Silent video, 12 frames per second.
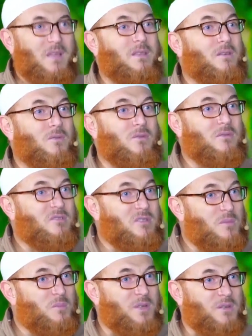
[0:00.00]
and their own
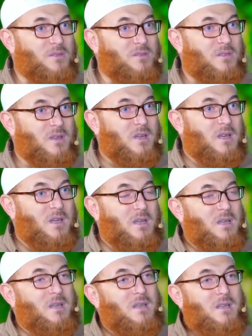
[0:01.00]
siblings
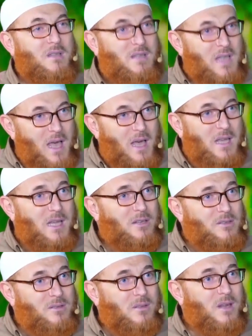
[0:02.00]
the ayah
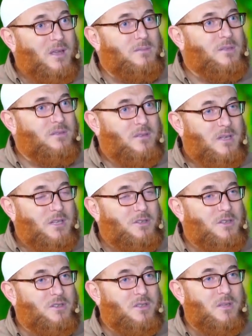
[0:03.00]
describes this
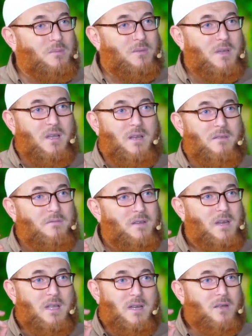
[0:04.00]
relationship in a
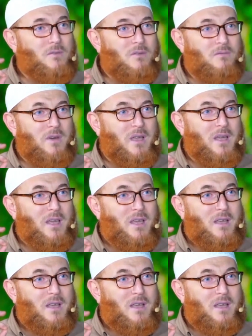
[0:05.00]
very eloquent way.